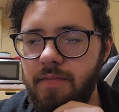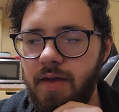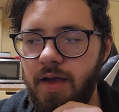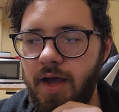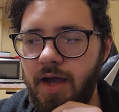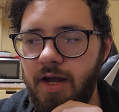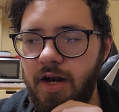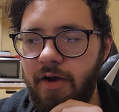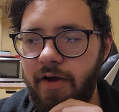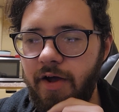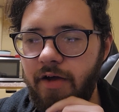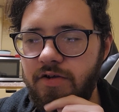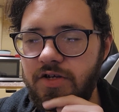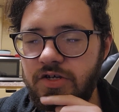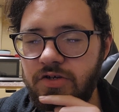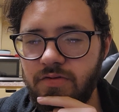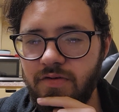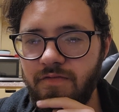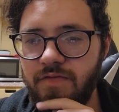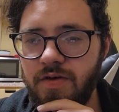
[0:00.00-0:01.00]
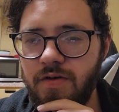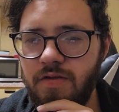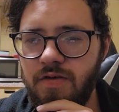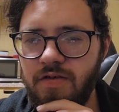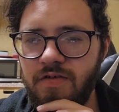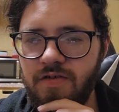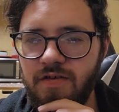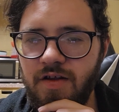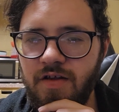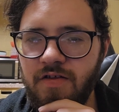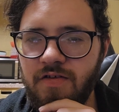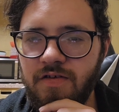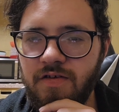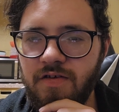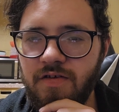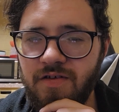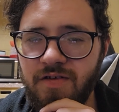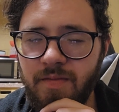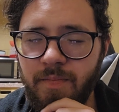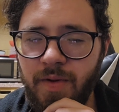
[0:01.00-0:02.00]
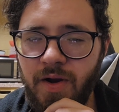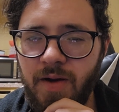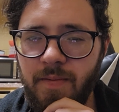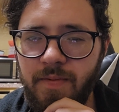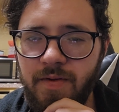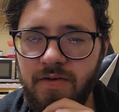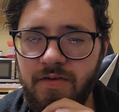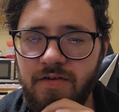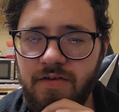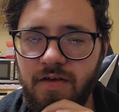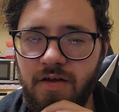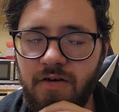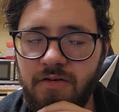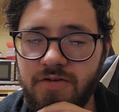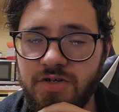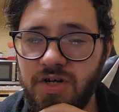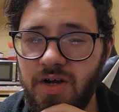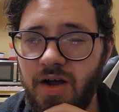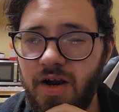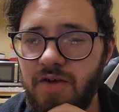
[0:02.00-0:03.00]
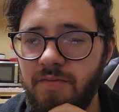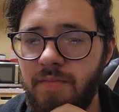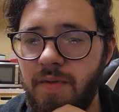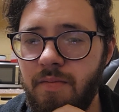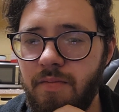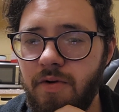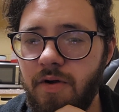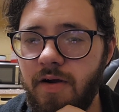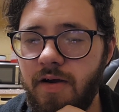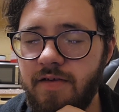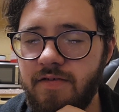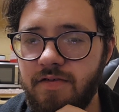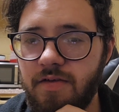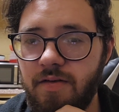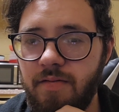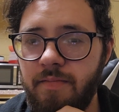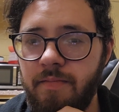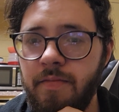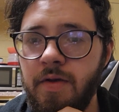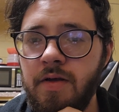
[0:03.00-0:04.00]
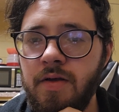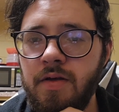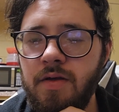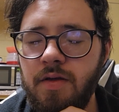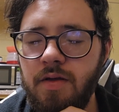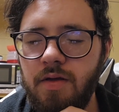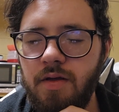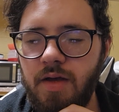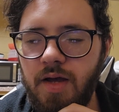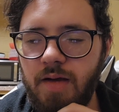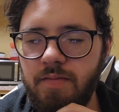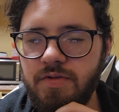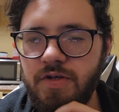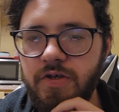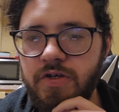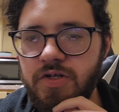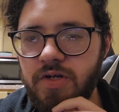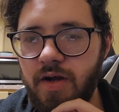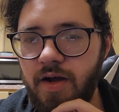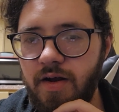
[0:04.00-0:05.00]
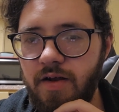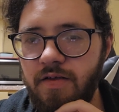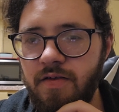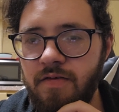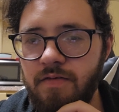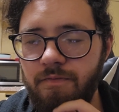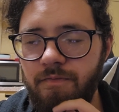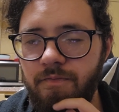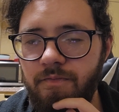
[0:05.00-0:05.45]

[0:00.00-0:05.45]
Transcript: and I just review these sentences. The purpose, I don't try to memorize them. I'm just trying to